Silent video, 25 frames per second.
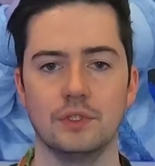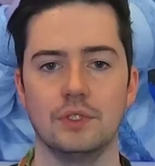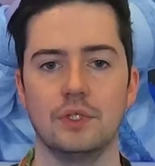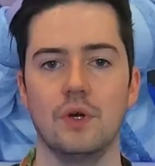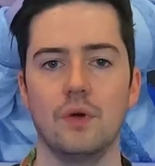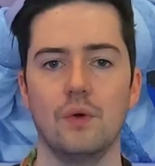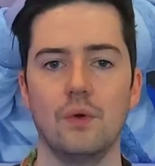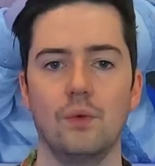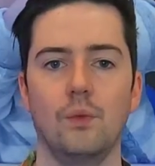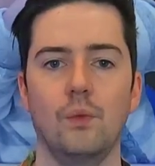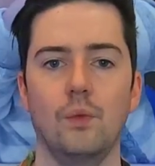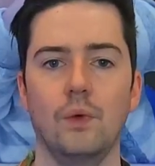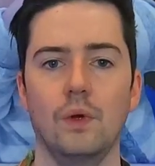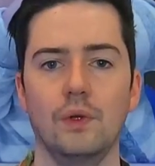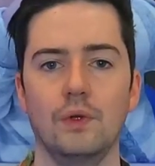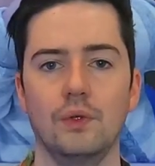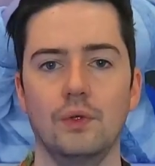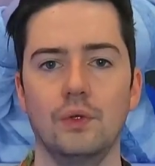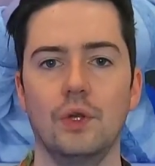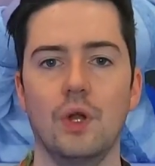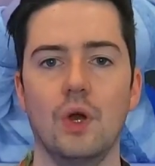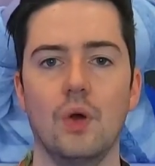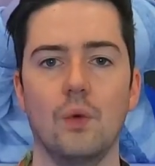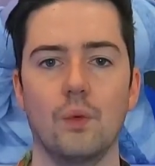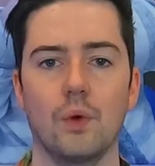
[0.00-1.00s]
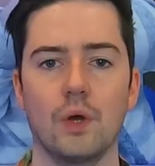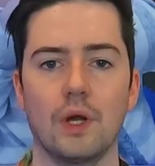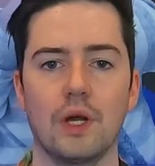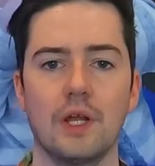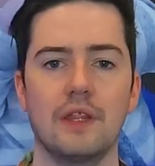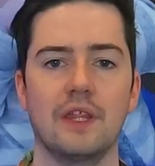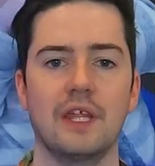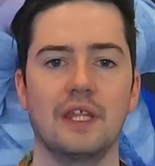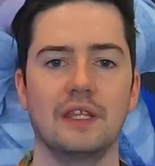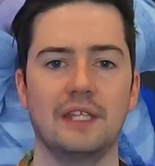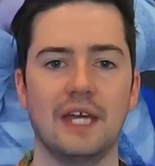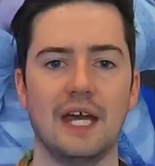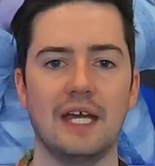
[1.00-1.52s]
no worry
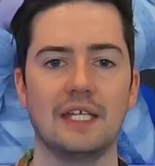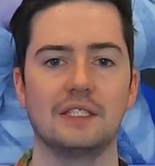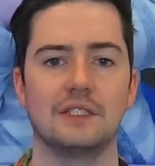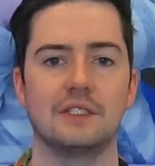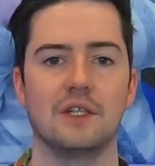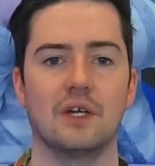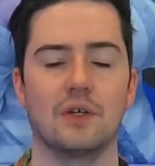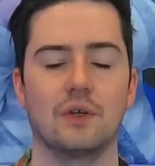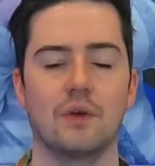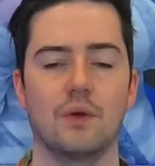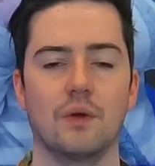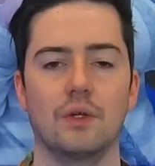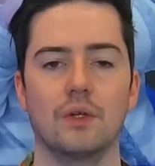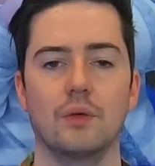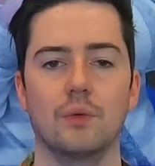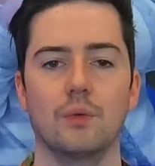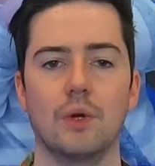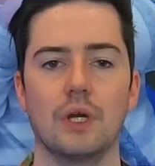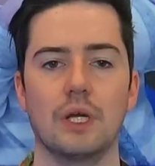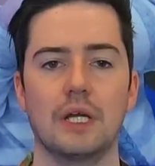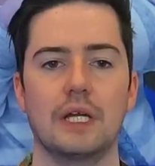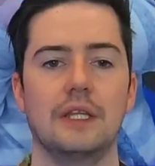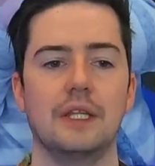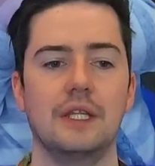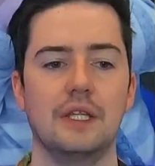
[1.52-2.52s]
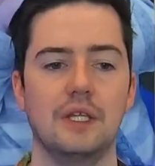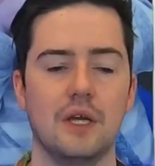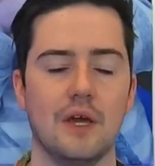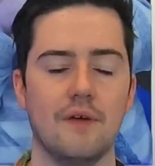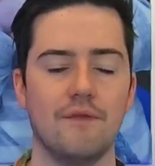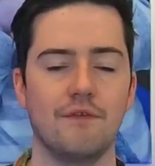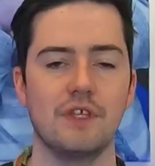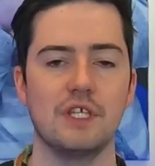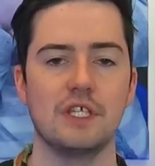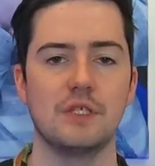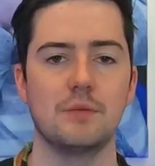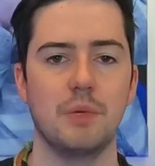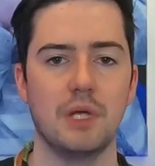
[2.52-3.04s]
that that's not going to work. And then you have
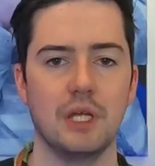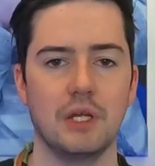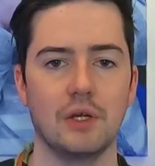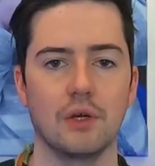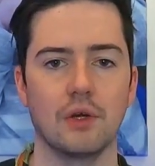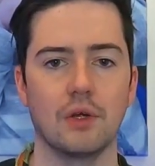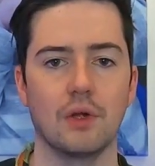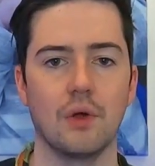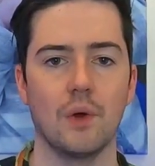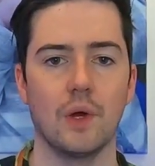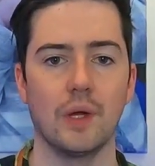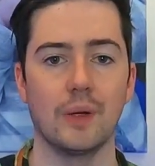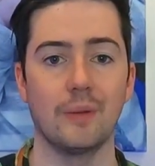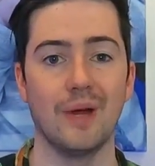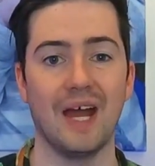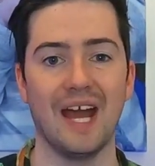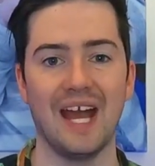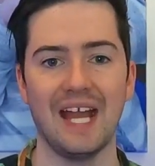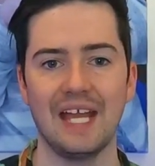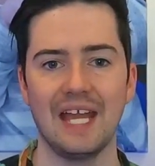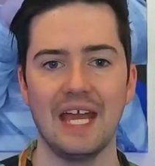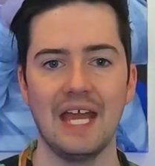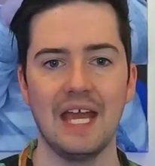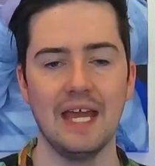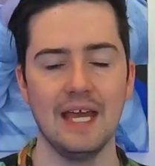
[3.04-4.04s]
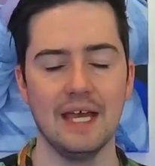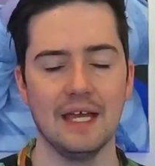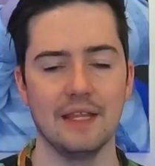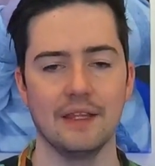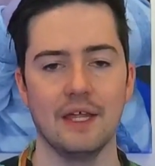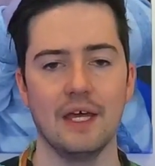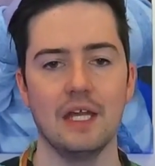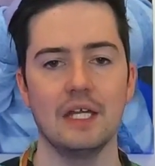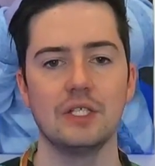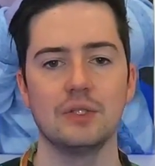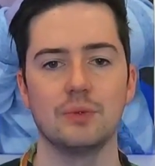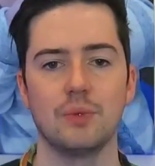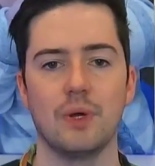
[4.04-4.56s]
the speaker going back, and
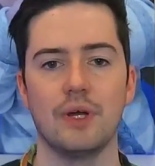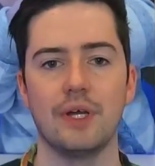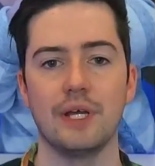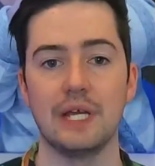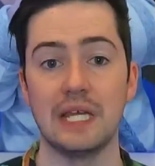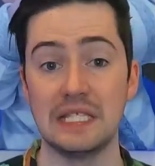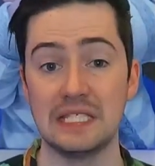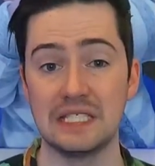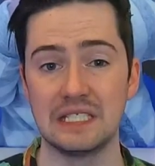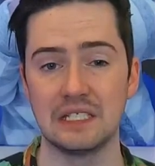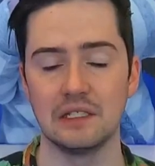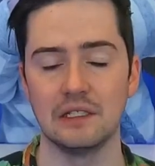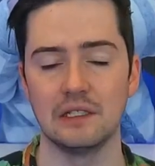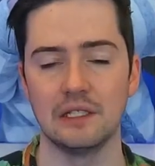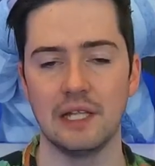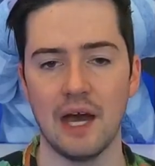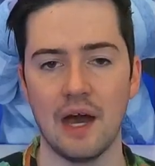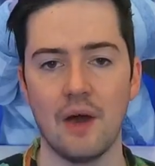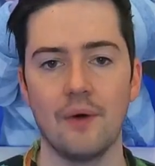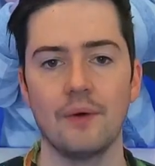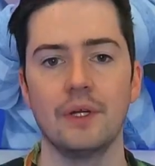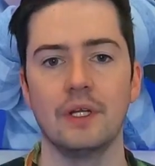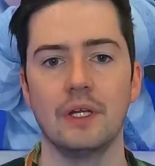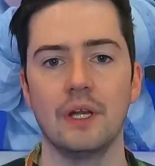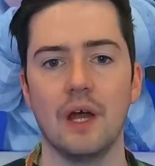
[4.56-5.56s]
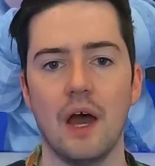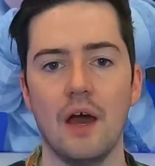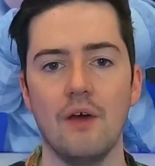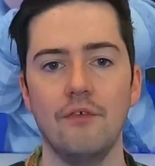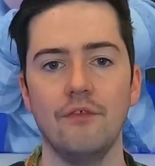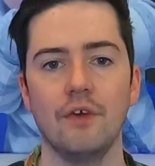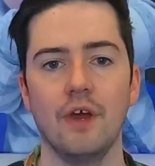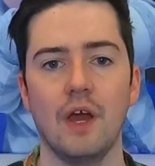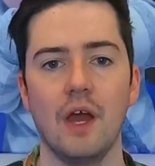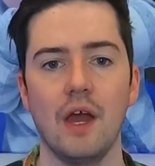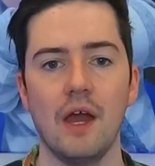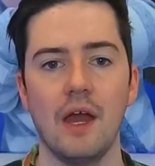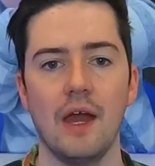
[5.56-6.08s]
that as well, it's loud enough.
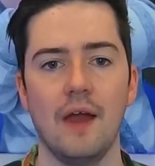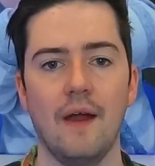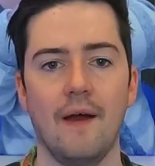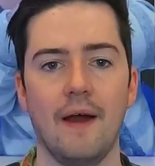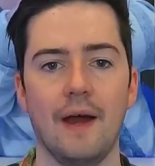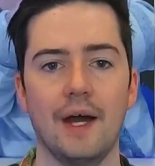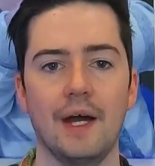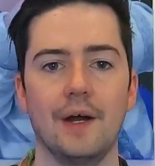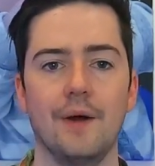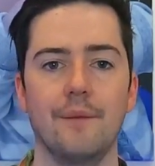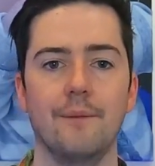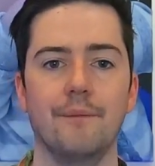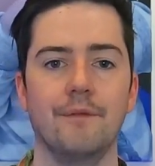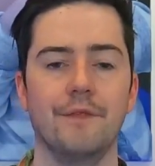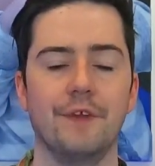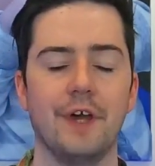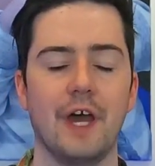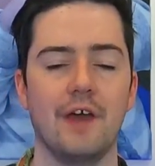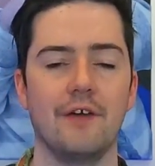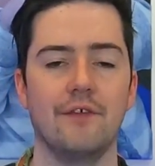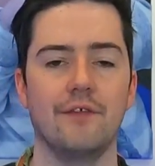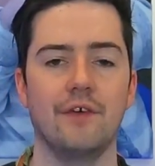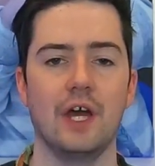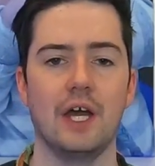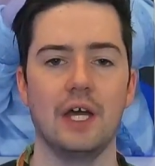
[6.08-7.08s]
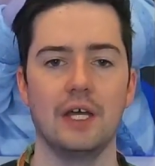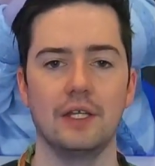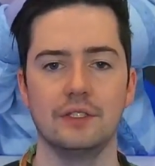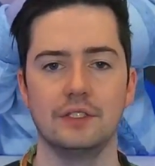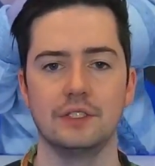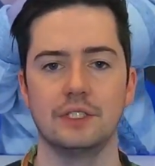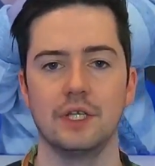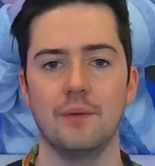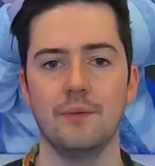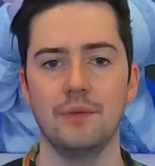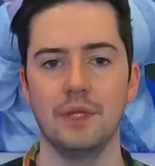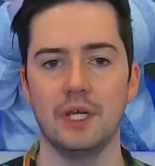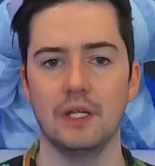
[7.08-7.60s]
I've had
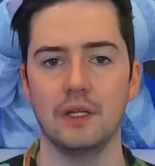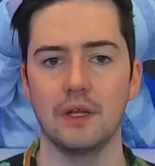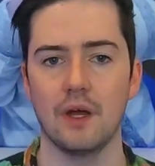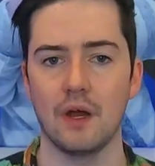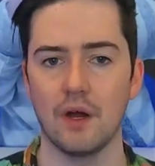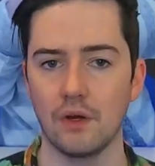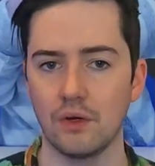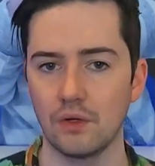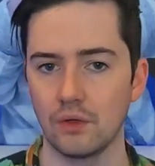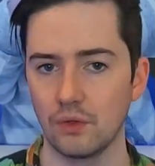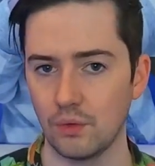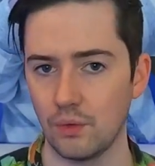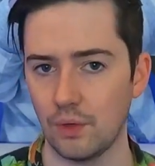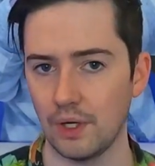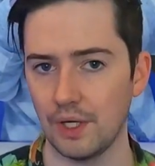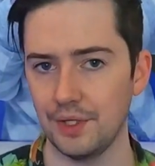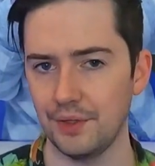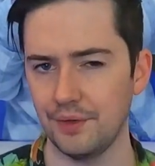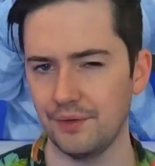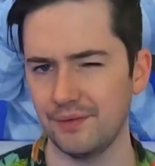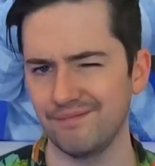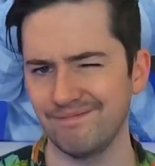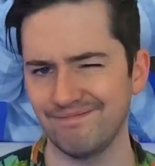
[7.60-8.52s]
some that aren't quite,